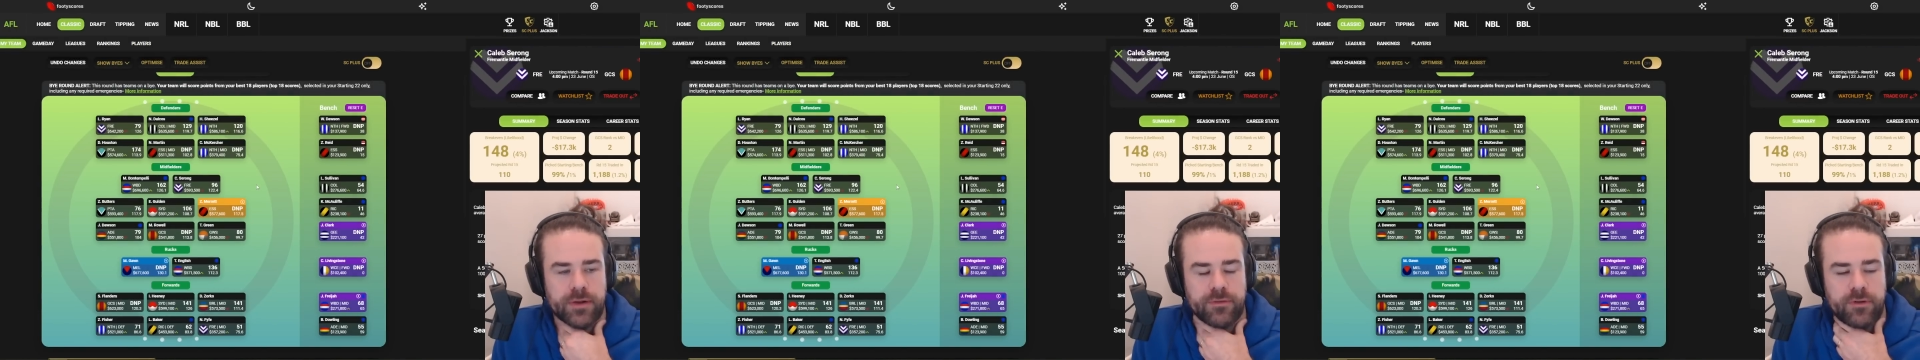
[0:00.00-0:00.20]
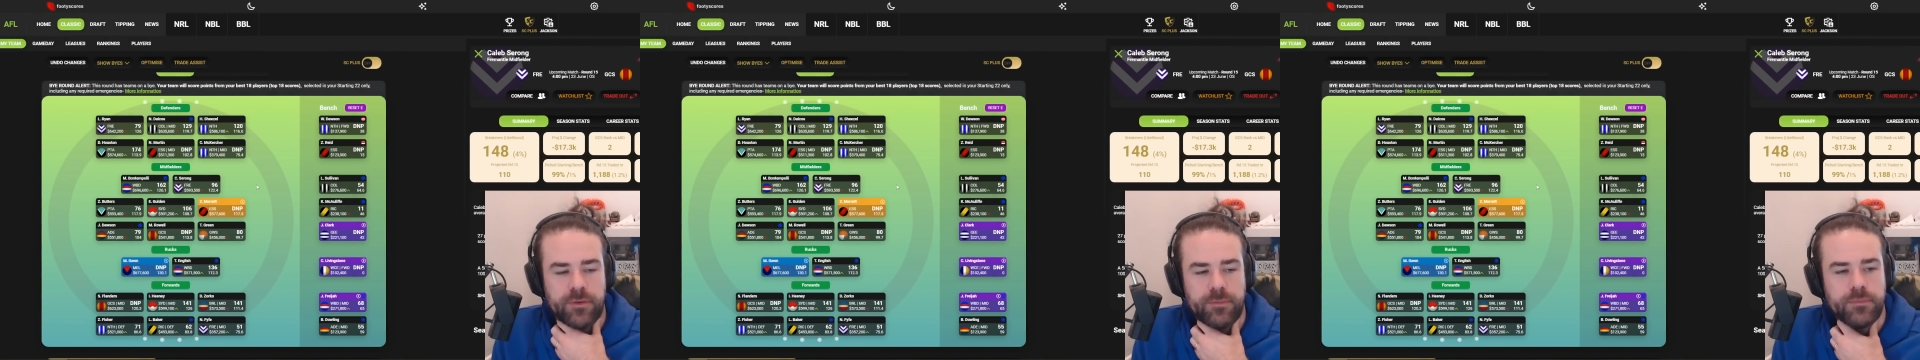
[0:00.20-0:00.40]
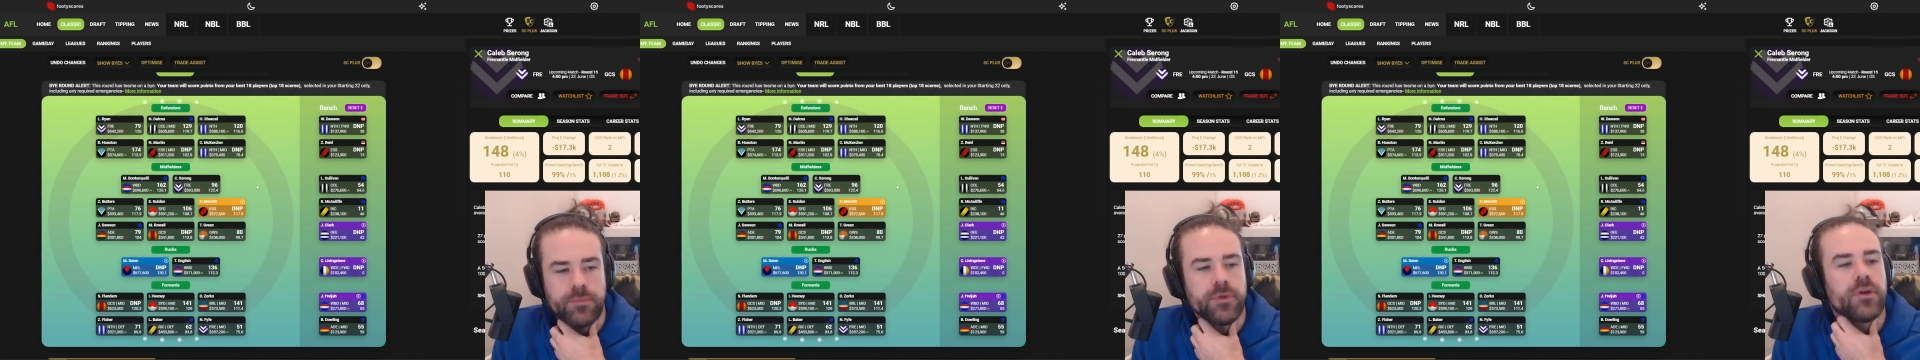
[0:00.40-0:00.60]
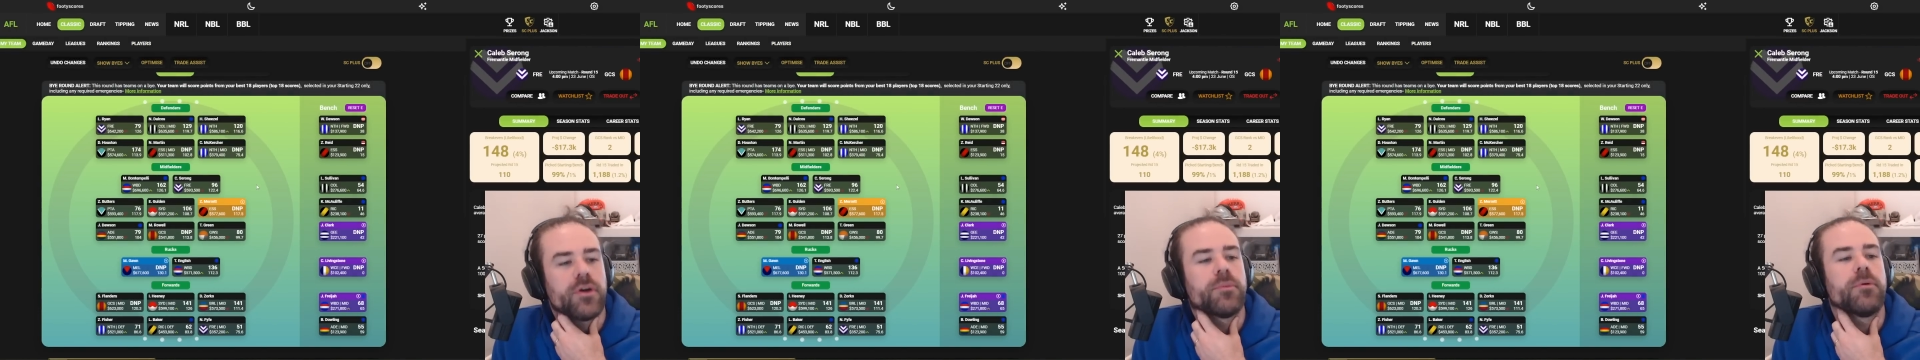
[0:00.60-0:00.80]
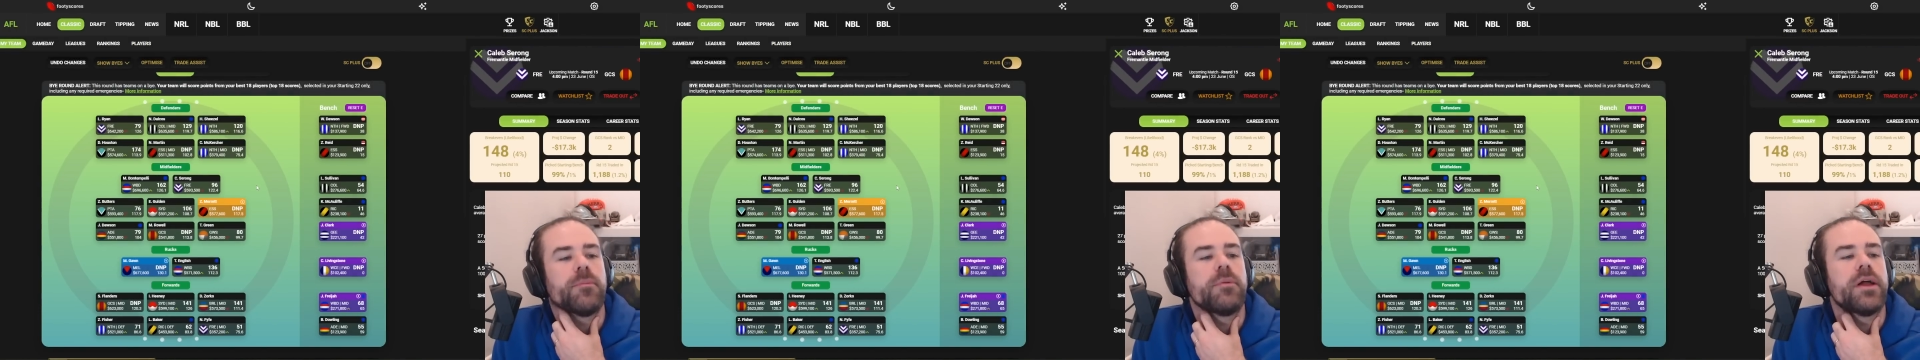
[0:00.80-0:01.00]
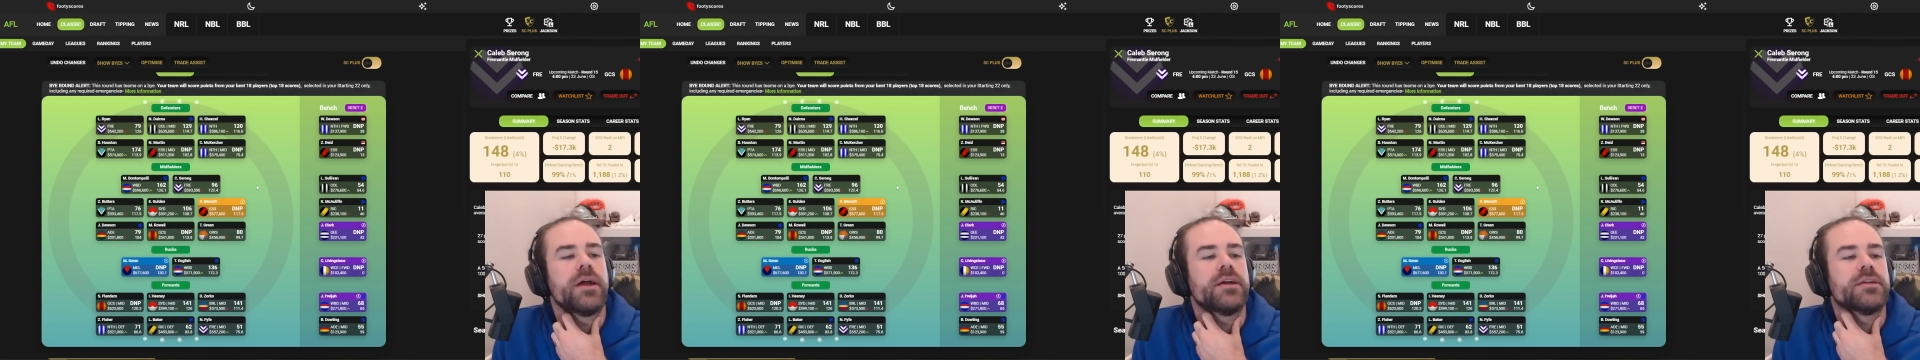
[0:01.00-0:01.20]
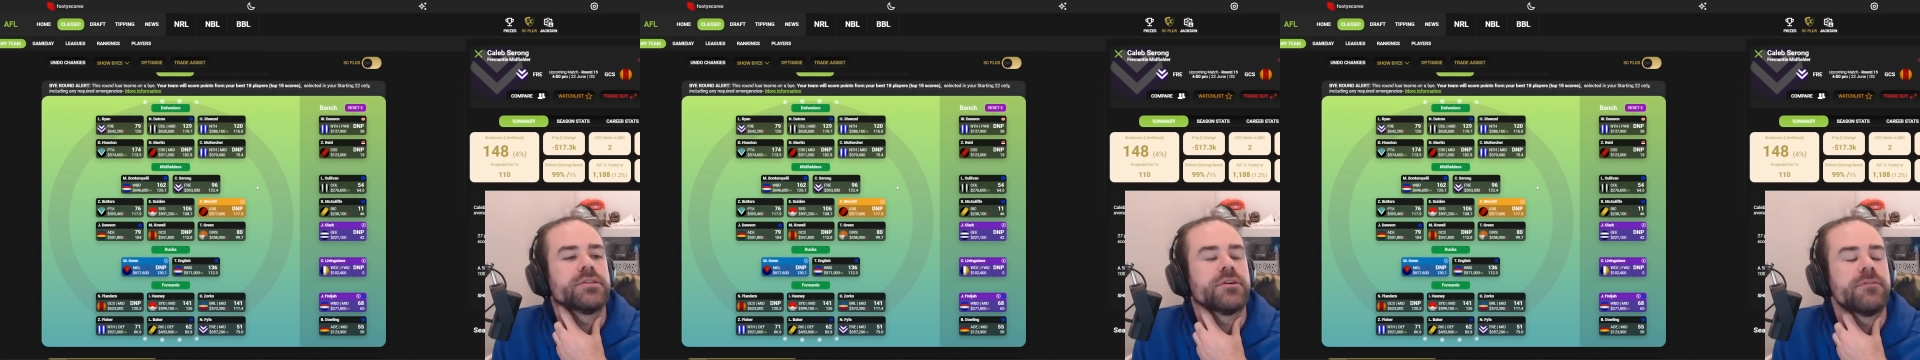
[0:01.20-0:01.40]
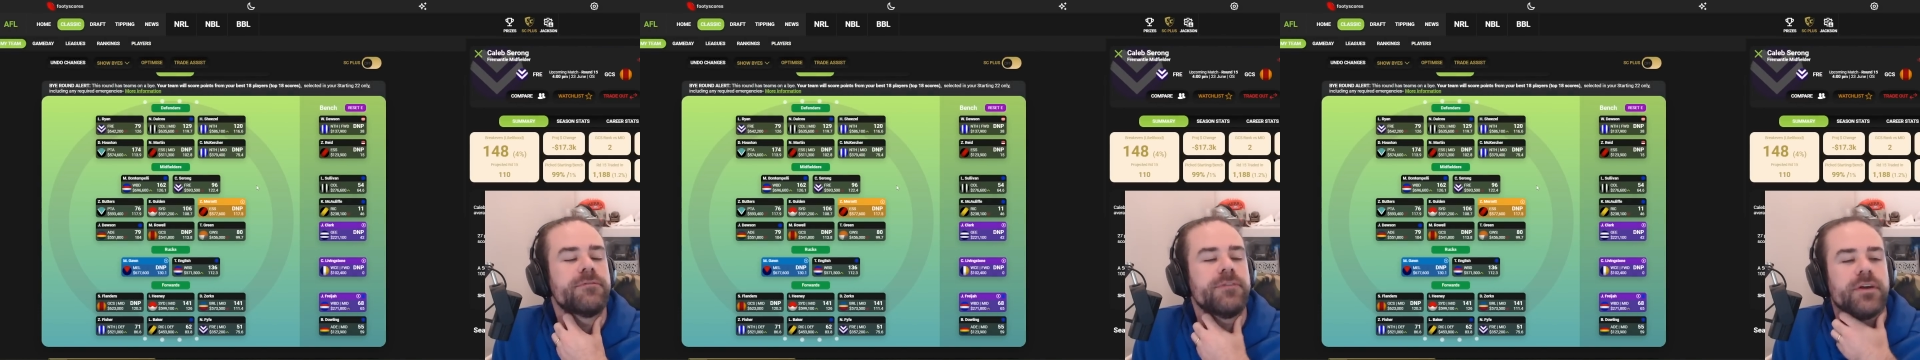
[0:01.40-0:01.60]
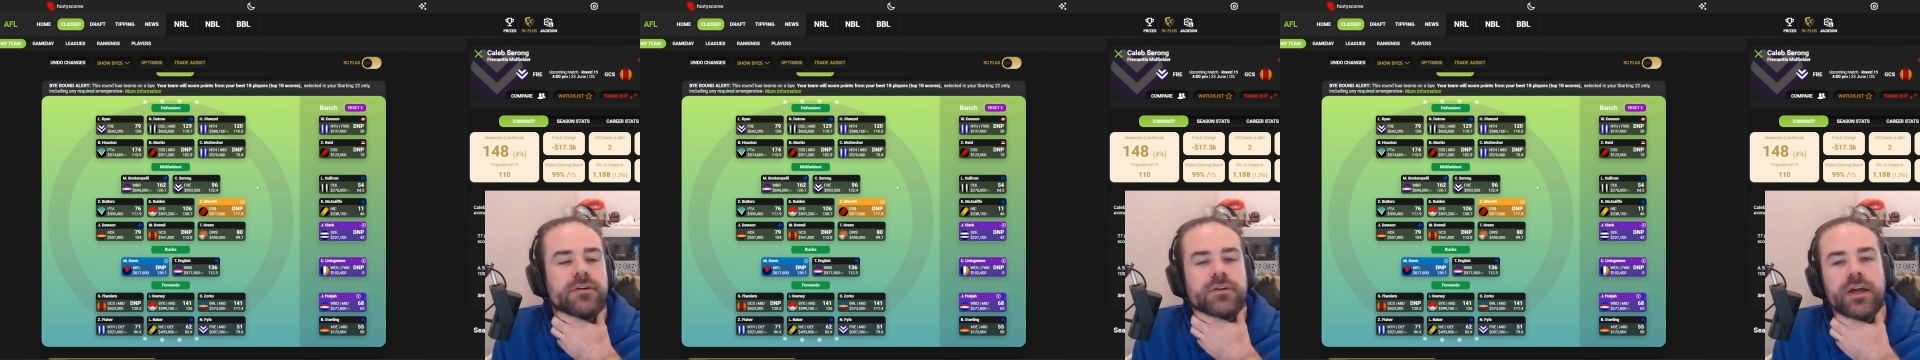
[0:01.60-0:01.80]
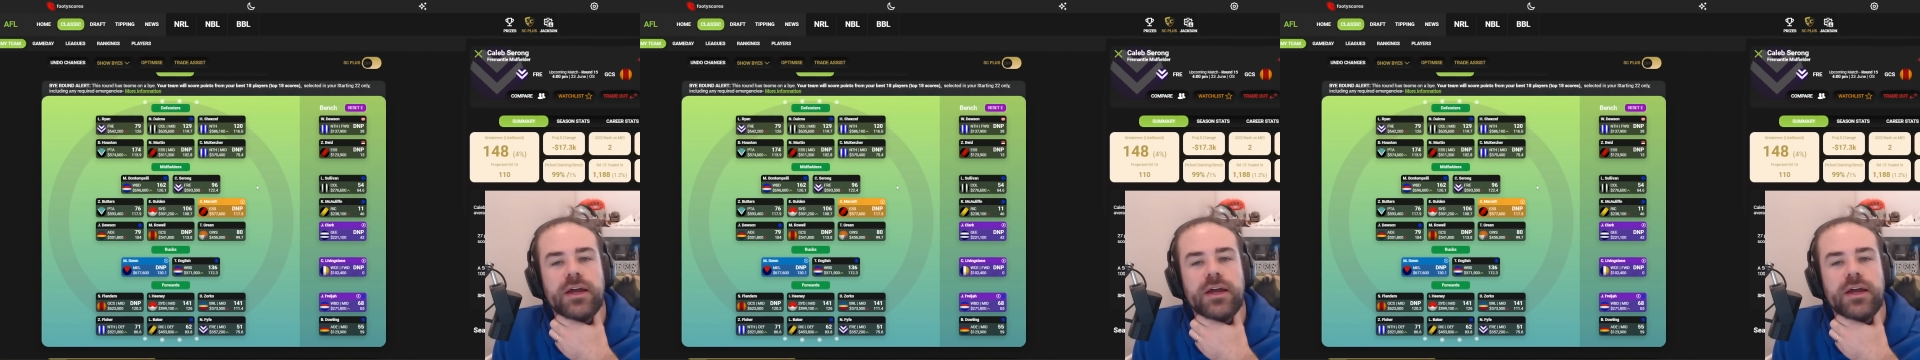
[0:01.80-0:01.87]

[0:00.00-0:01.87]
I've got to put players on the field.